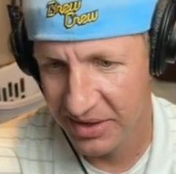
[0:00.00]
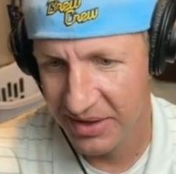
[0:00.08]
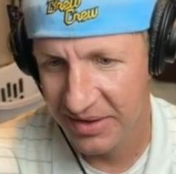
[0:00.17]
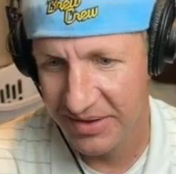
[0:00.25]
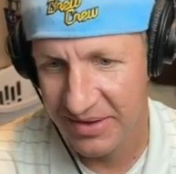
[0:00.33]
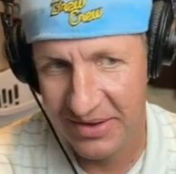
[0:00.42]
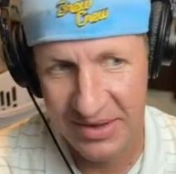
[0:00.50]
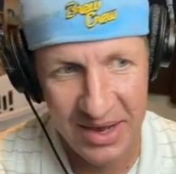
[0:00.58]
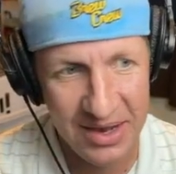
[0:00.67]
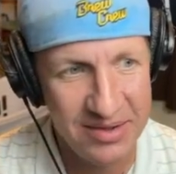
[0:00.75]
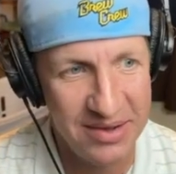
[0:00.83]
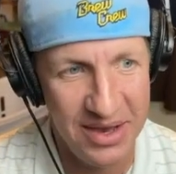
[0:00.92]

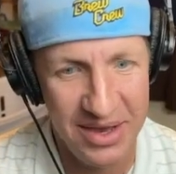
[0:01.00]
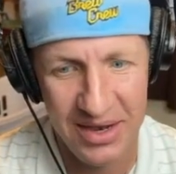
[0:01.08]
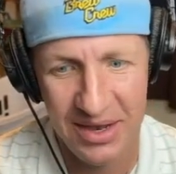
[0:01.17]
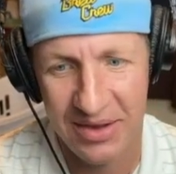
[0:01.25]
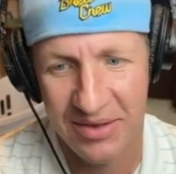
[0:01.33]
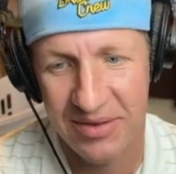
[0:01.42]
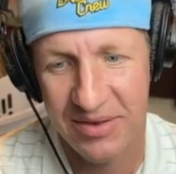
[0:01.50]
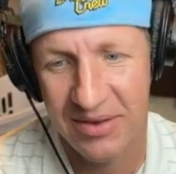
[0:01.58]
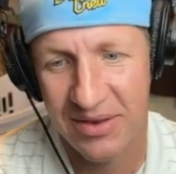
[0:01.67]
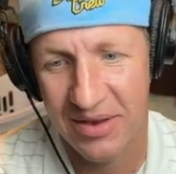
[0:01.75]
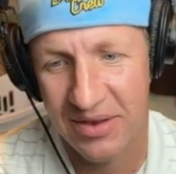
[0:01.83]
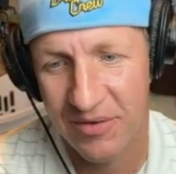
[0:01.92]
6 innings,
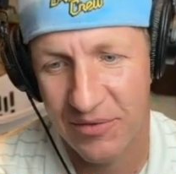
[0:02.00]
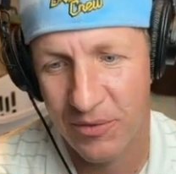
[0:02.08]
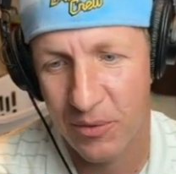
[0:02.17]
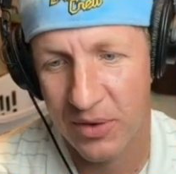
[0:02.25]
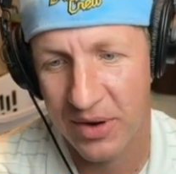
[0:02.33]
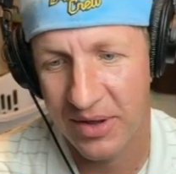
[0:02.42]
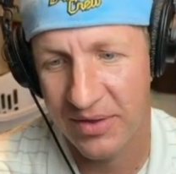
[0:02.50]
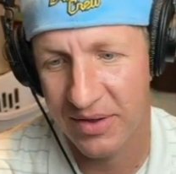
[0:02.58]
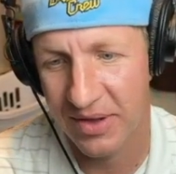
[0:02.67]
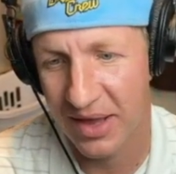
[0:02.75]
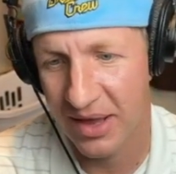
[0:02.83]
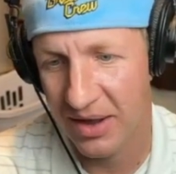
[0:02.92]
4 hits
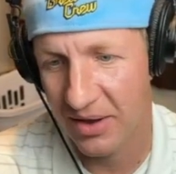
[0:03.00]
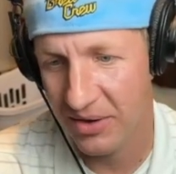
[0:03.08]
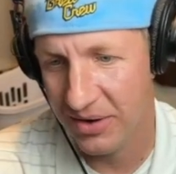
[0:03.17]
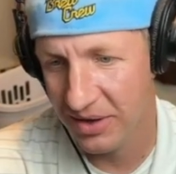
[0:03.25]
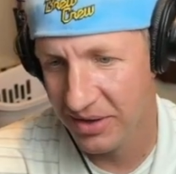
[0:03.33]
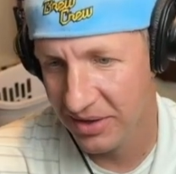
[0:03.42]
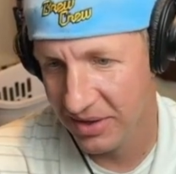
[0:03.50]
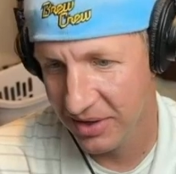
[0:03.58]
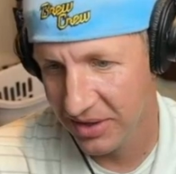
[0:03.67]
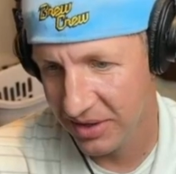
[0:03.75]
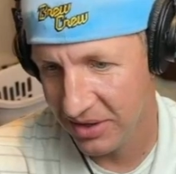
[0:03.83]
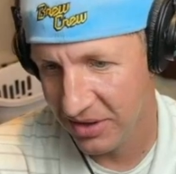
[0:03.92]
allowed,
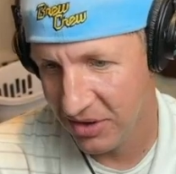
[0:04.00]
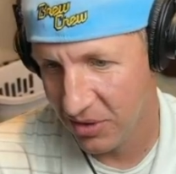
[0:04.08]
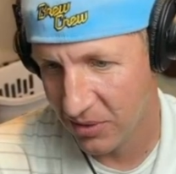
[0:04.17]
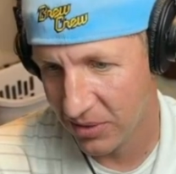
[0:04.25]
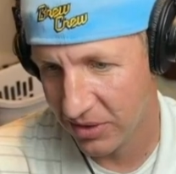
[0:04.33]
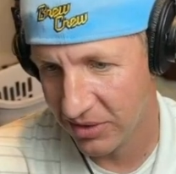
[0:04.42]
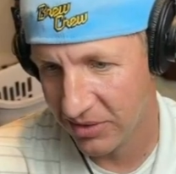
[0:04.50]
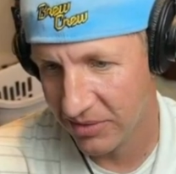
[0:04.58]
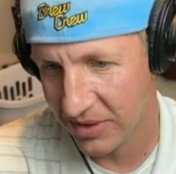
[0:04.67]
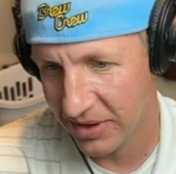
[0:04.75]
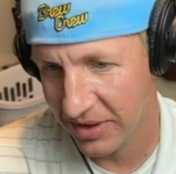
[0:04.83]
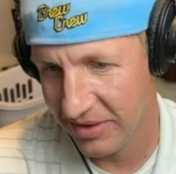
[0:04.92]
no earned
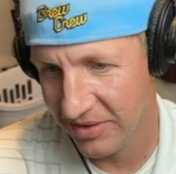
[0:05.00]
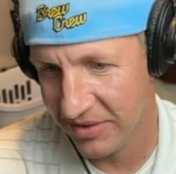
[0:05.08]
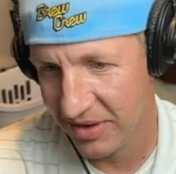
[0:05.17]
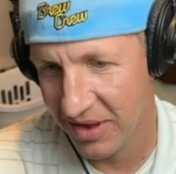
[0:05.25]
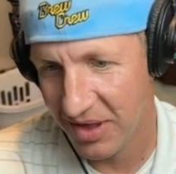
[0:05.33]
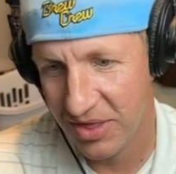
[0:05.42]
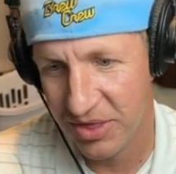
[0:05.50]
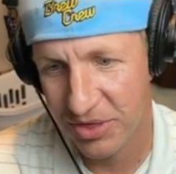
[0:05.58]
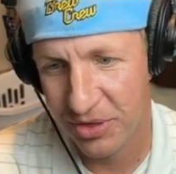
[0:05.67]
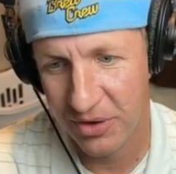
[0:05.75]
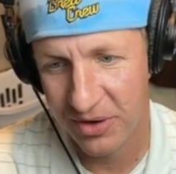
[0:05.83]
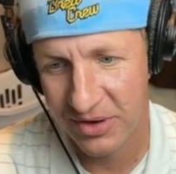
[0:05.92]
runs,
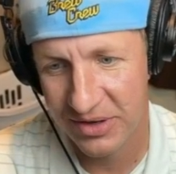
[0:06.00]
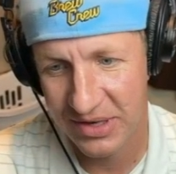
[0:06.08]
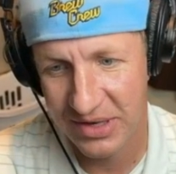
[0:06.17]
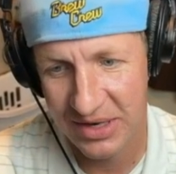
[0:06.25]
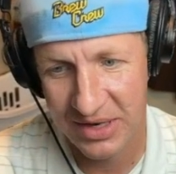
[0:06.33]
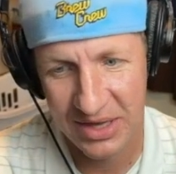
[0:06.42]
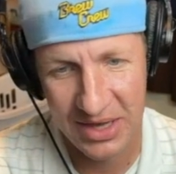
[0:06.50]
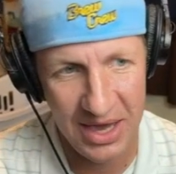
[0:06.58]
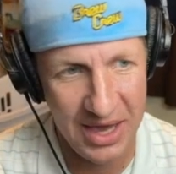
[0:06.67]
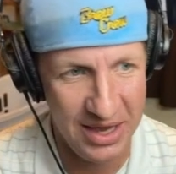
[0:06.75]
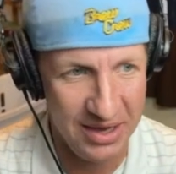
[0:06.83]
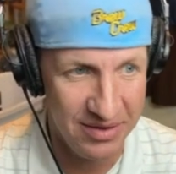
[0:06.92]
13
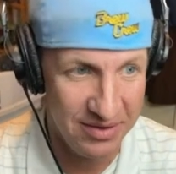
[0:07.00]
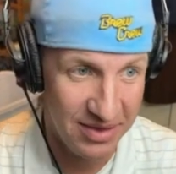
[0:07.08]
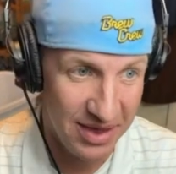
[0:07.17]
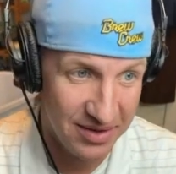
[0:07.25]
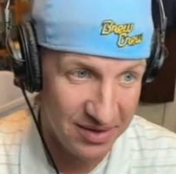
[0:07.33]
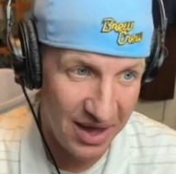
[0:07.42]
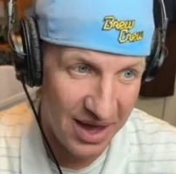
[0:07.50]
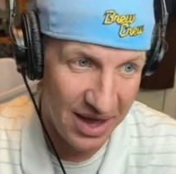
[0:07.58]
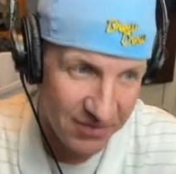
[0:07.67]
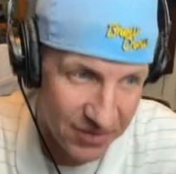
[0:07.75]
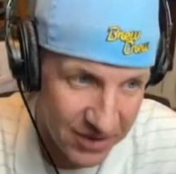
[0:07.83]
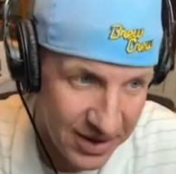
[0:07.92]
Ks. That's a high
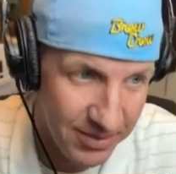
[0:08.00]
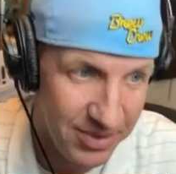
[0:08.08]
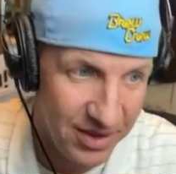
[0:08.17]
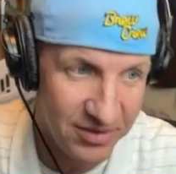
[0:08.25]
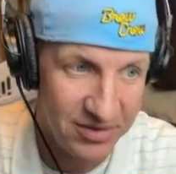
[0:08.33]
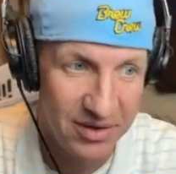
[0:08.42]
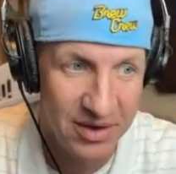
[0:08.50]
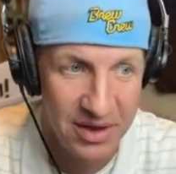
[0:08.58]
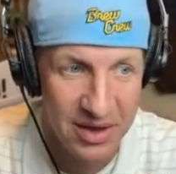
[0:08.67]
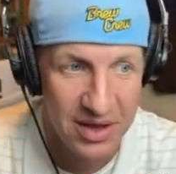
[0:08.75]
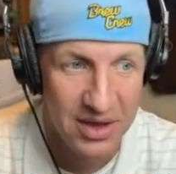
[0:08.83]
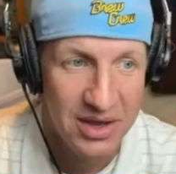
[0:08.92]
for him. That's
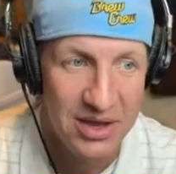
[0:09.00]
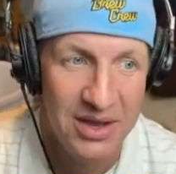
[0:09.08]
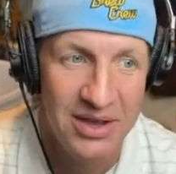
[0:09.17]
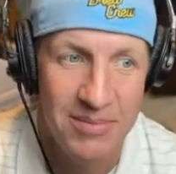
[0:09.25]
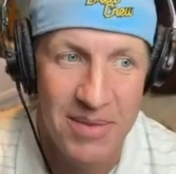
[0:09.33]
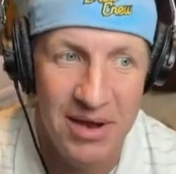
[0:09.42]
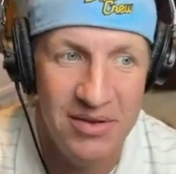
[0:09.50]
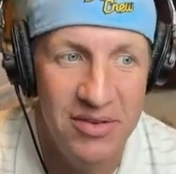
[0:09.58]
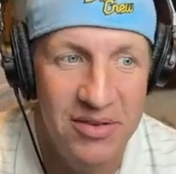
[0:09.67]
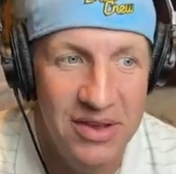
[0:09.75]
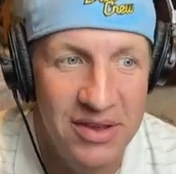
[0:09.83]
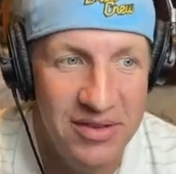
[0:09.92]

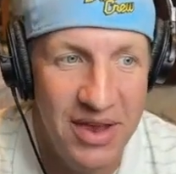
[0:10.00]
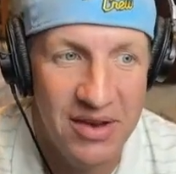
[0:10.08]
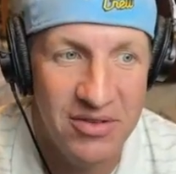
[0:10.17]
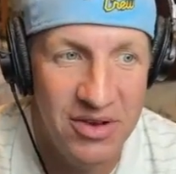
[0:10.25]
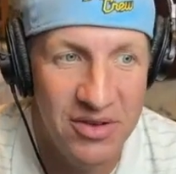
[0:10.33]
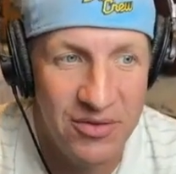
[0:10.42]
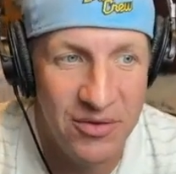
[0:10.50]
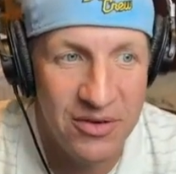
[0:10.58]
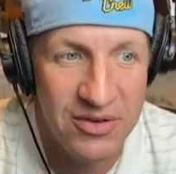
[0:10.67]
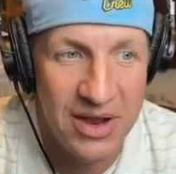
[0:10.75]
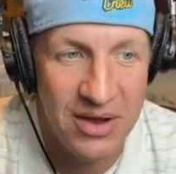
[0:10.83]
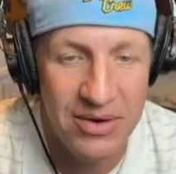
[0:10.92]
matches his actually his
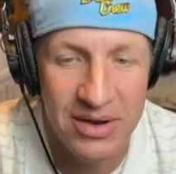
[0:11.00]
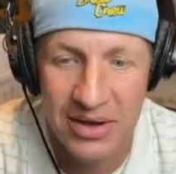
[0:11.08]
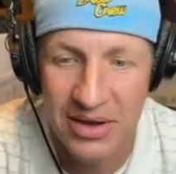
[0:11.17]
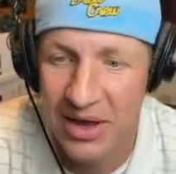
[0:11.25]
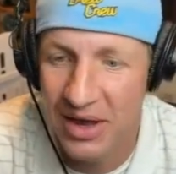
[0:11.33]
first outing.